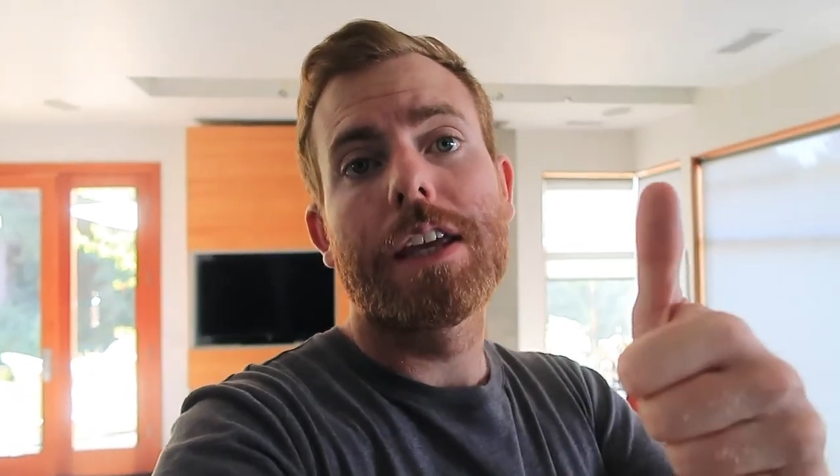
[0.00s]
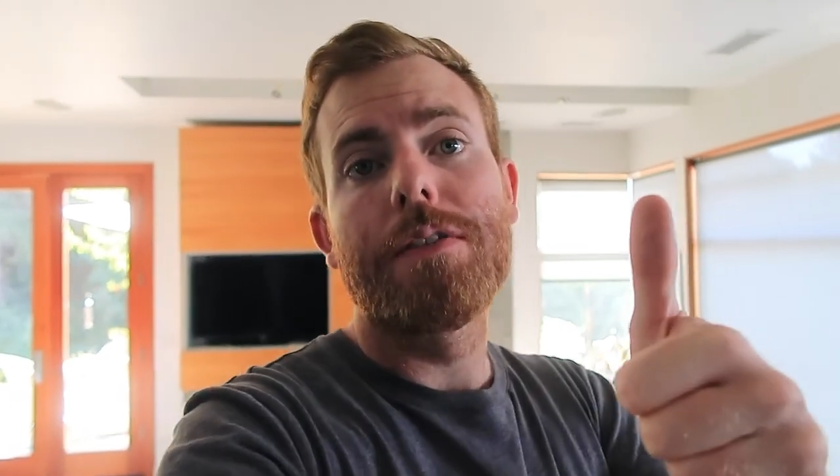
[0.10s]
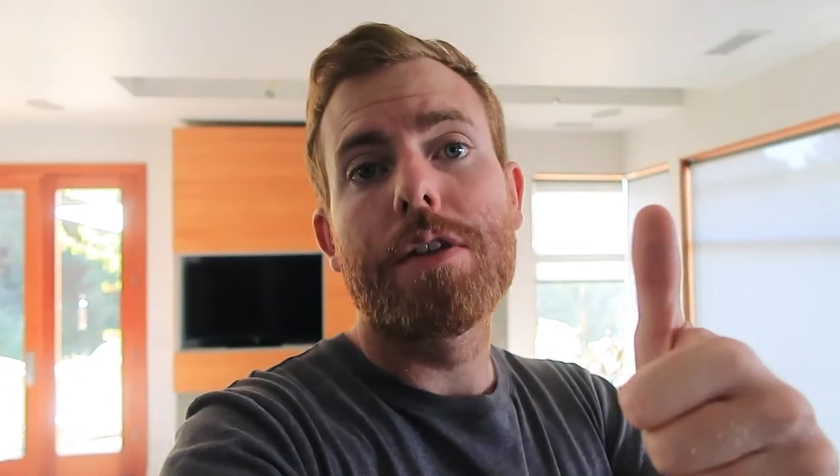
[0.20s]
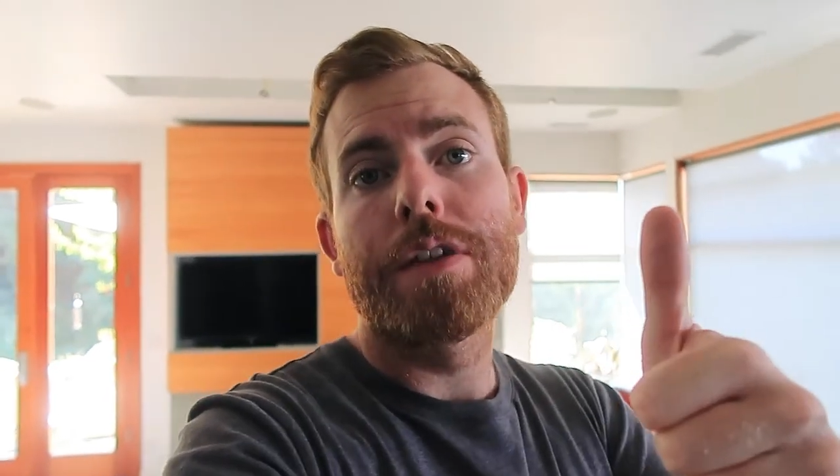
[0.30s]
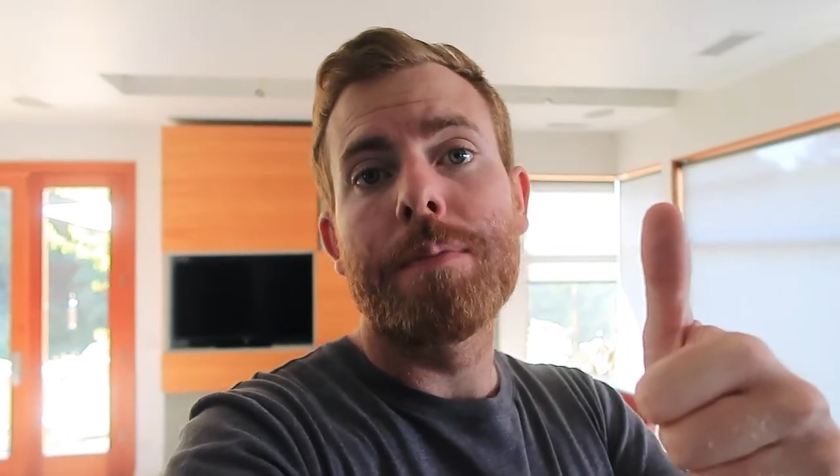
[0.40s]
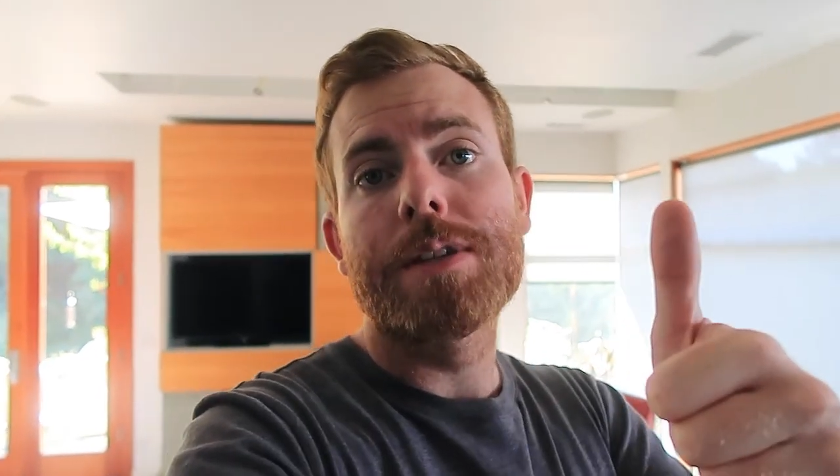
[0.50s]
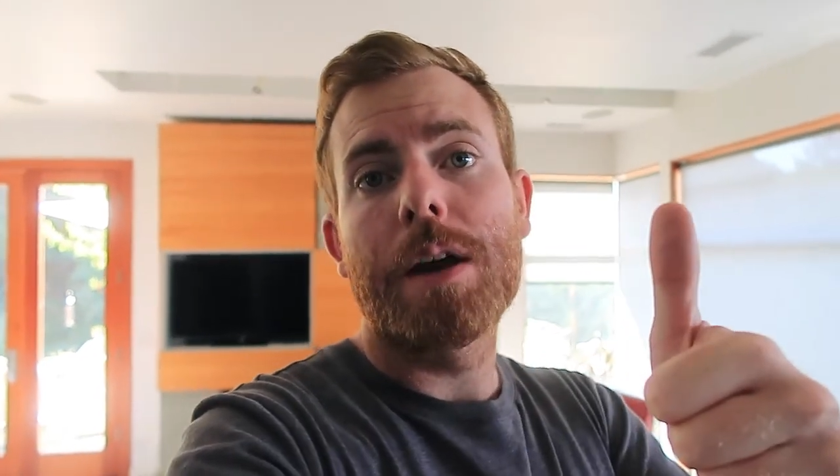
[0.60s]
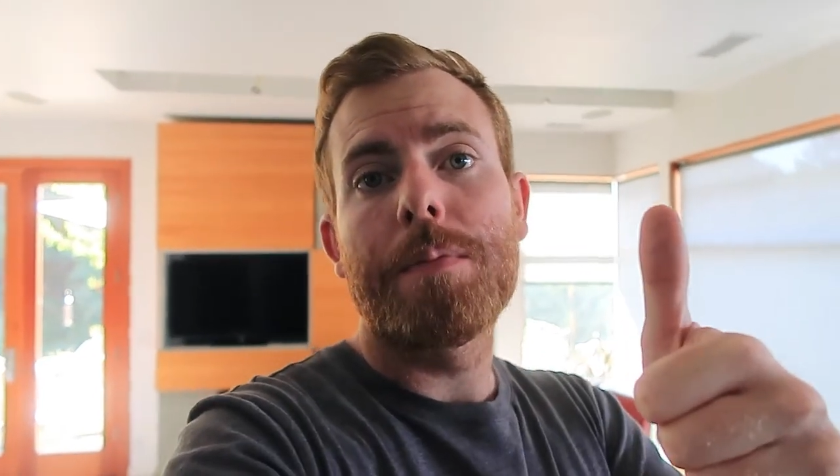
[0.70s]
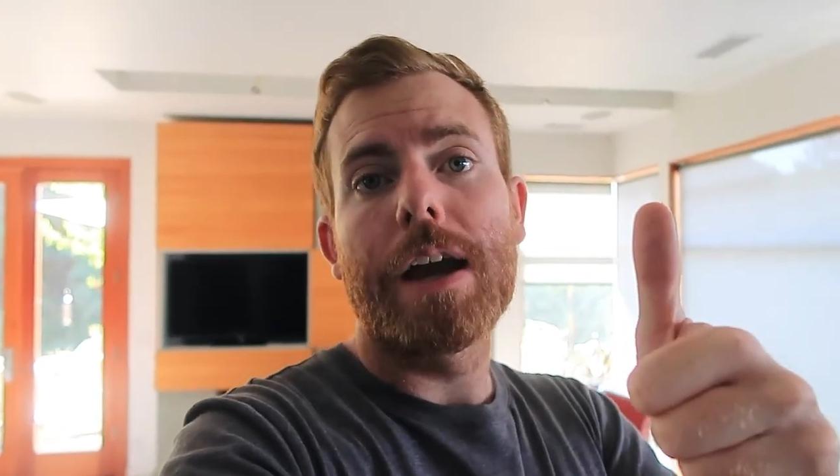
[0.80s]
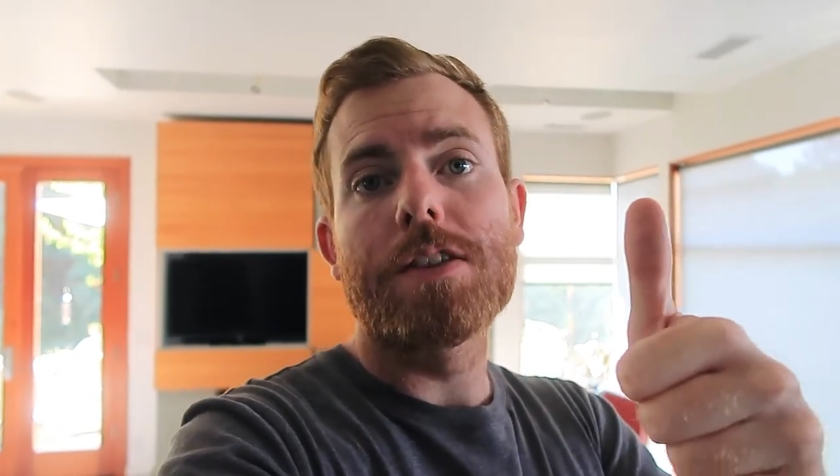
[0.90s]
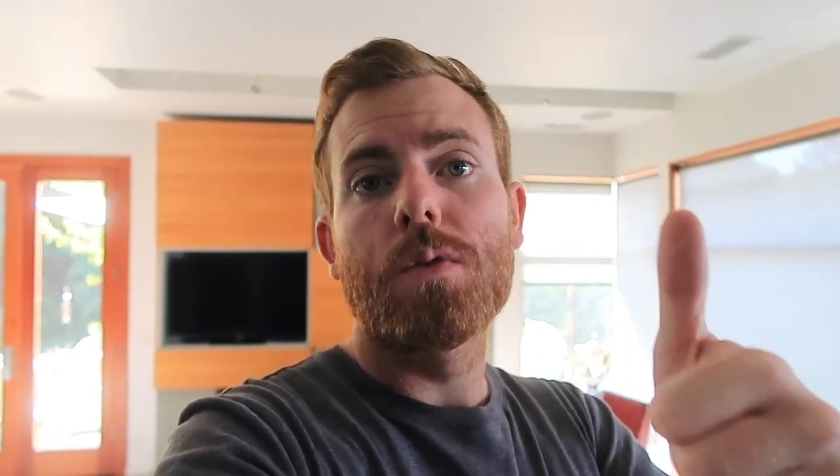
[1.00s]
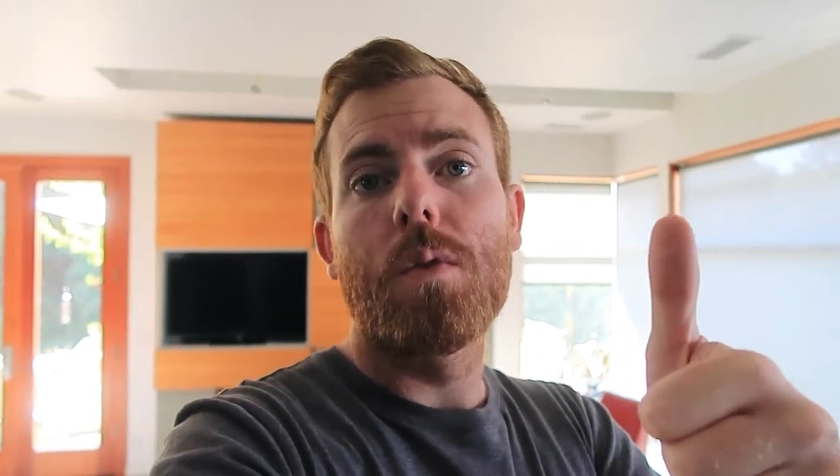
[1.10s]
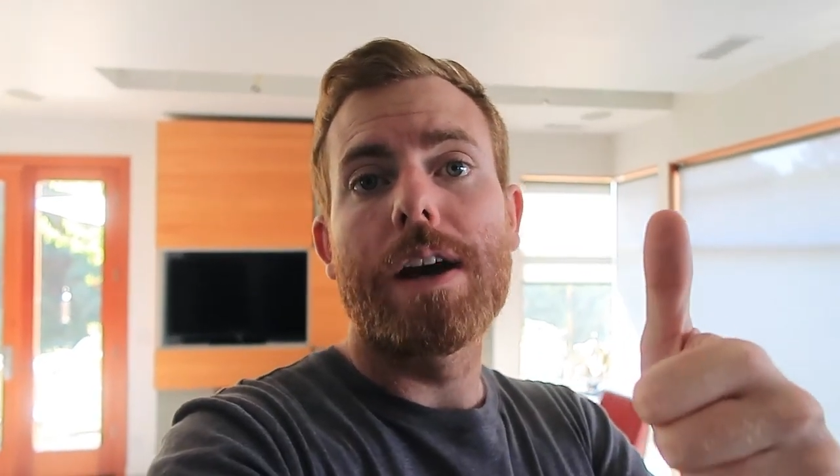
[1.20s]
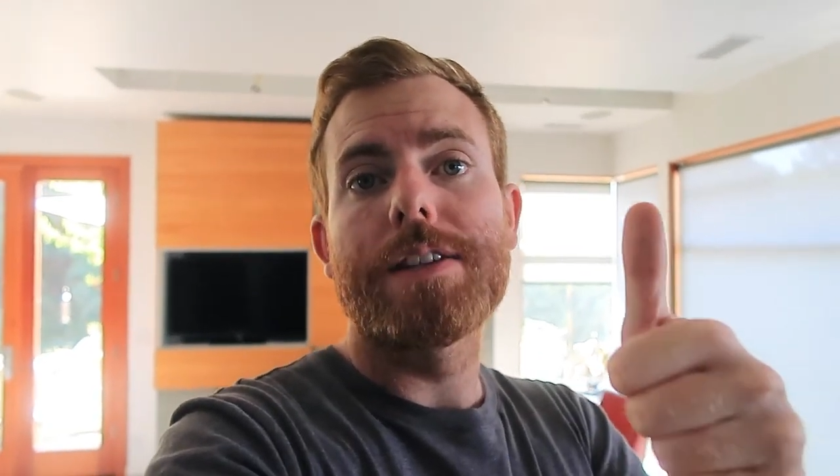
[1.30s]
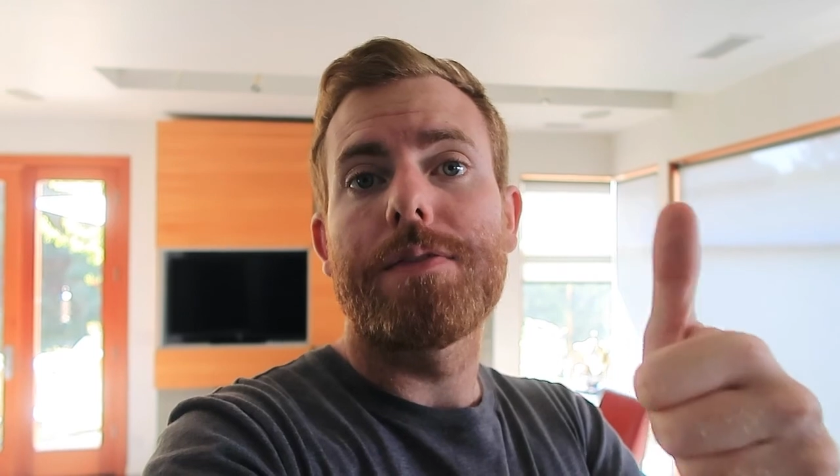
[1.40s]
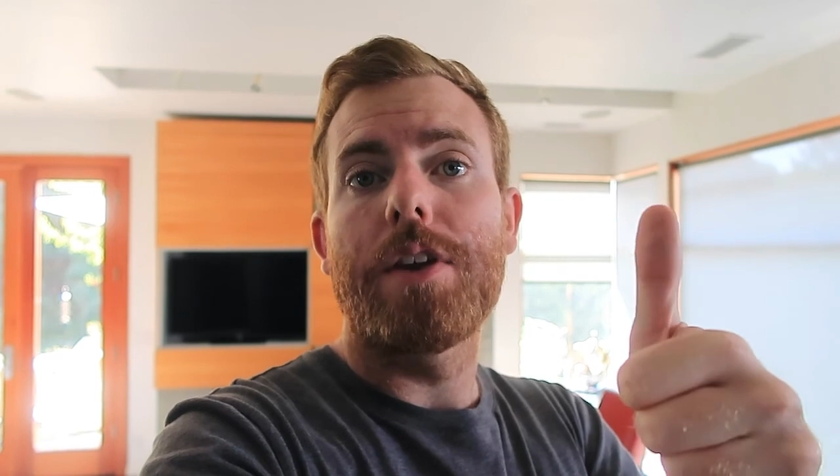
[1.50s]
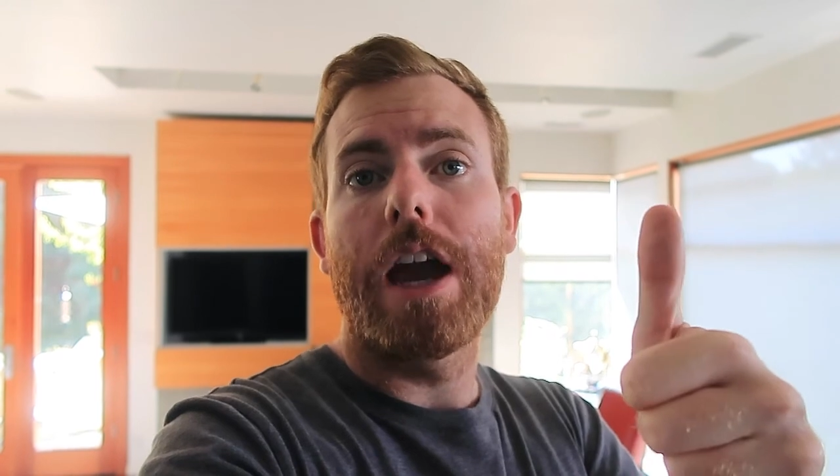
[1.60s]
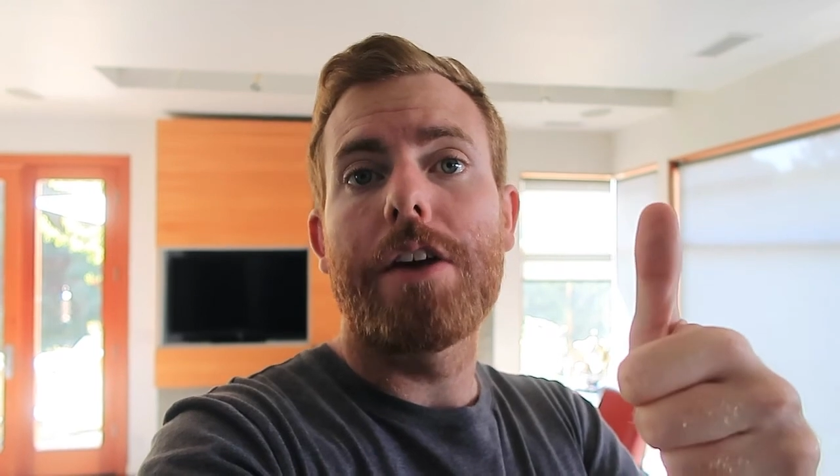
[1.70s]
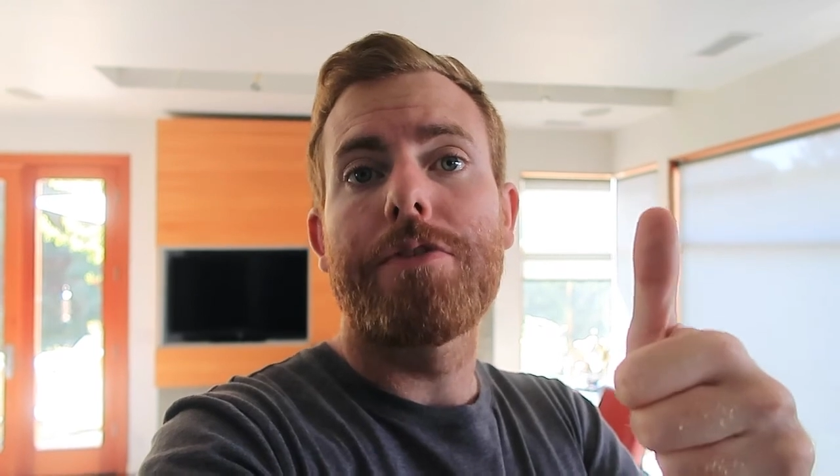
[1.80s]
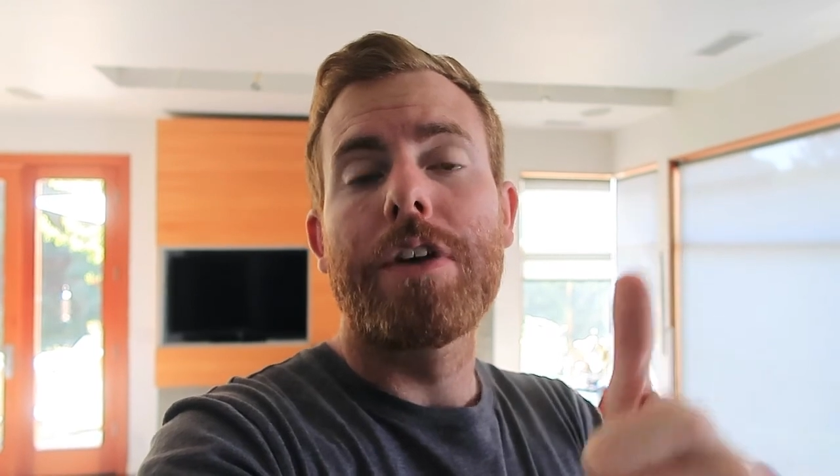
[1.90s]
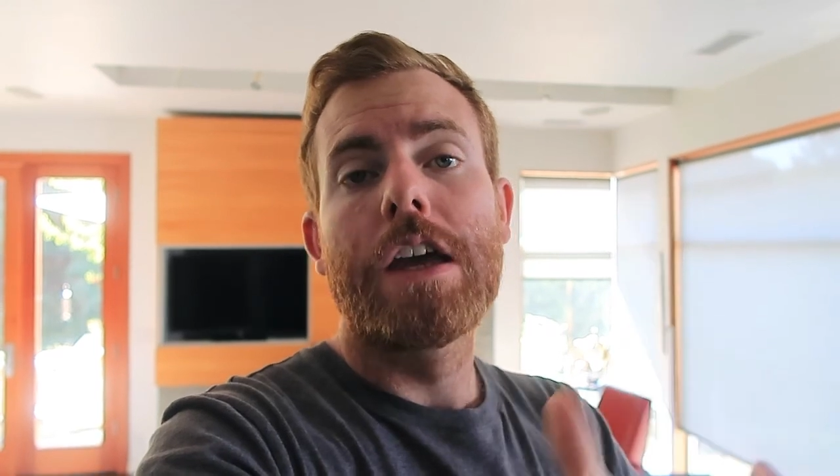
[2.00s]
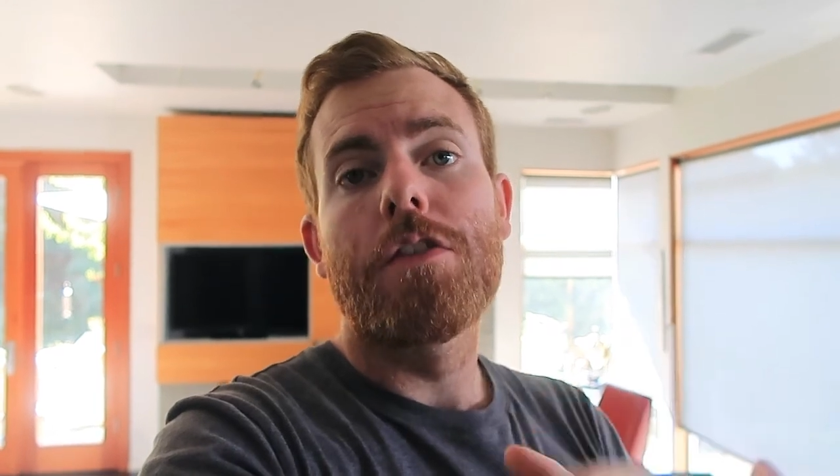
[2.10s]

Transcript: Give it a thumbs up, as always, if you have.